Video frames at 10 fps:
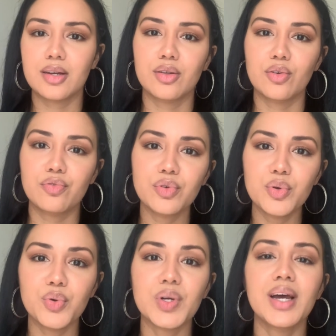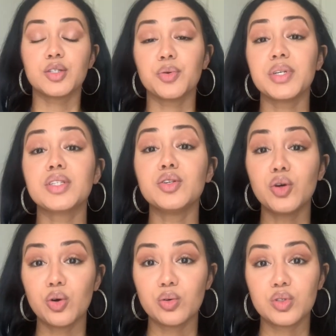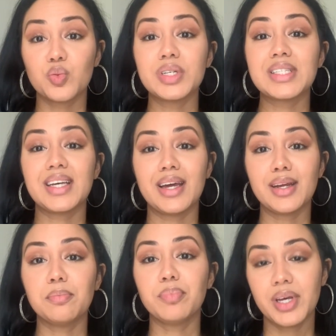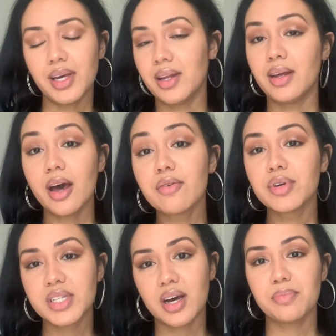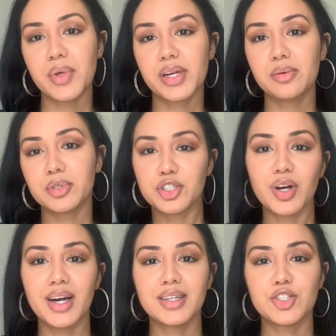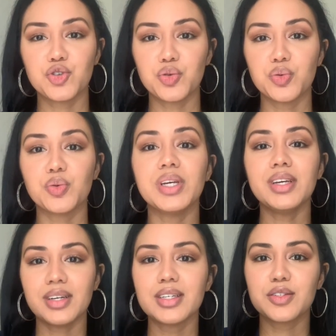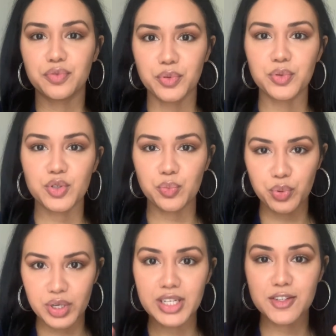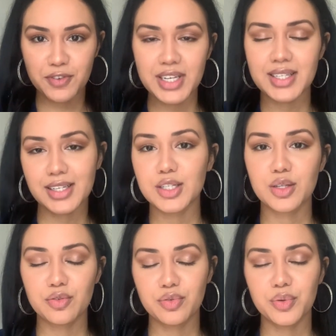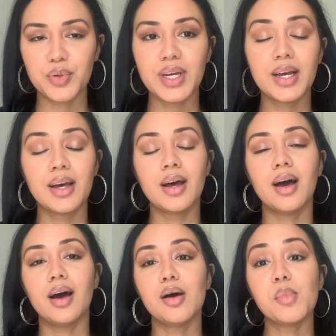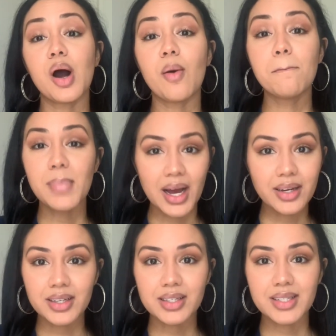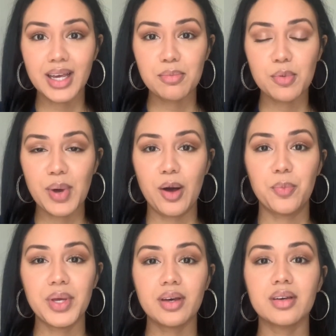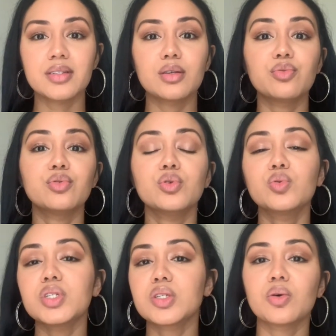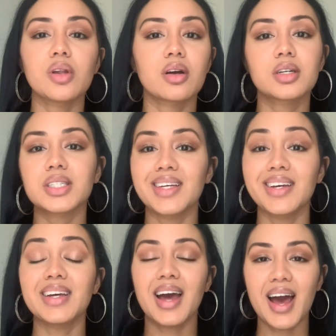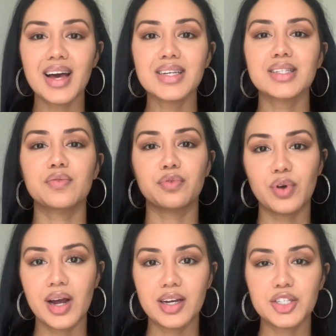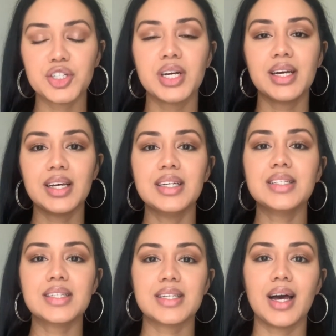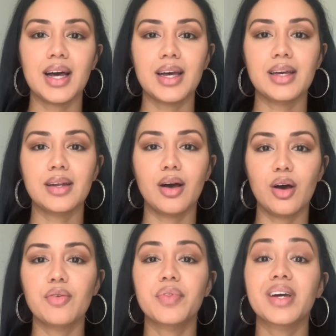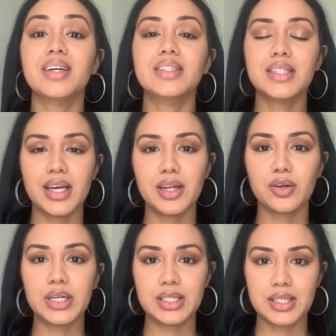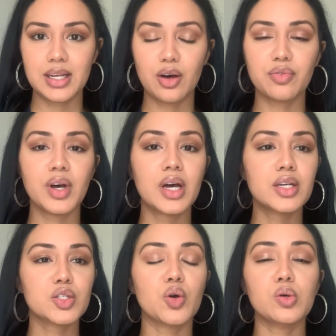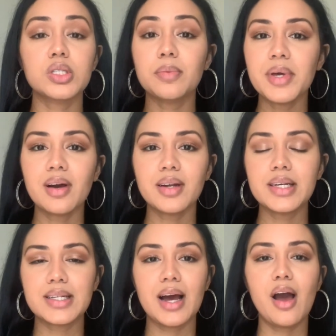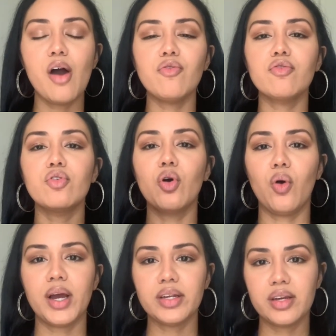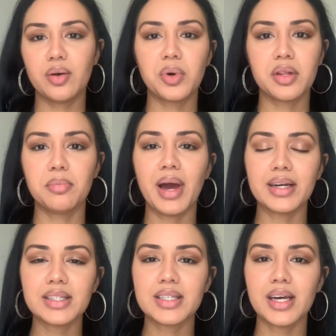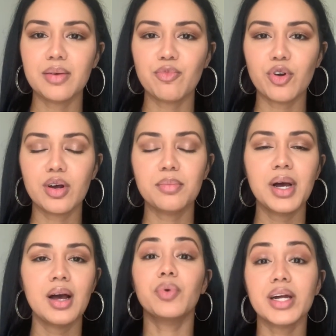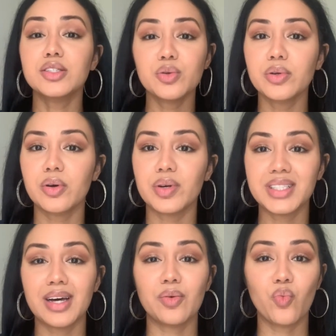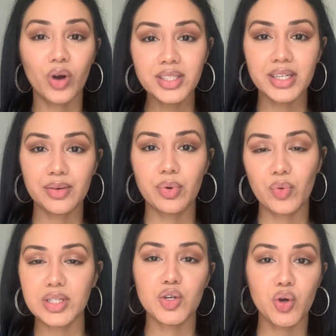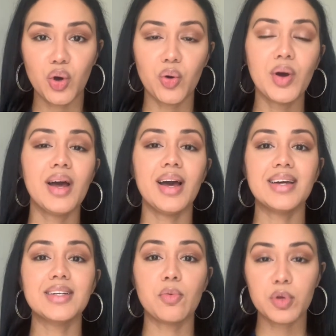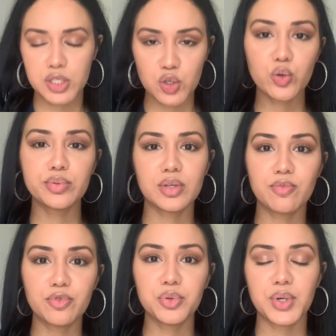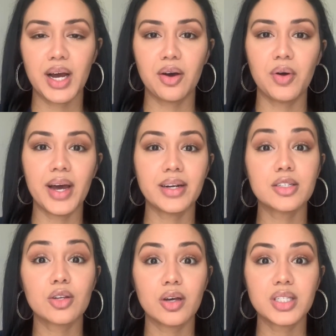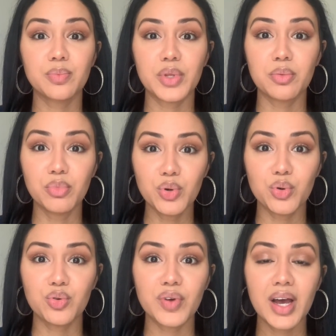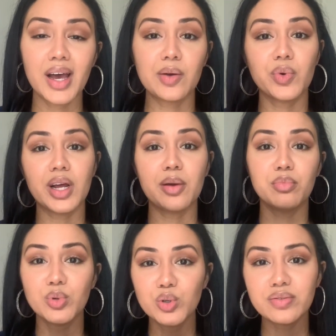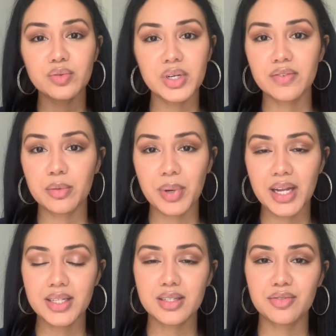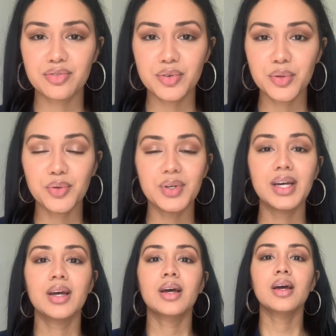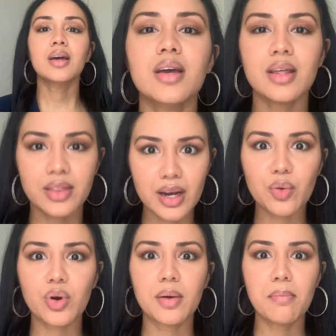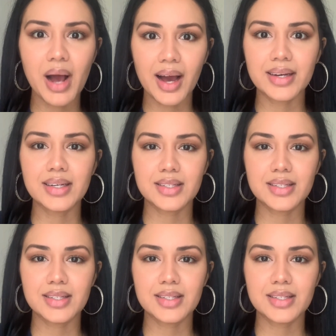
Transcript: of the food, so his nose was getting bitten every time that he would try to eat his food, so put his face into the food. Maggots came about because the food was no longer staying as fresh inside of the container itself. So to be honest, I have no idea where the maggots came from. What I do know is that one day we went to go and scoop some food out and I saw something move, and when I moved one of the pellets of food, there were maggots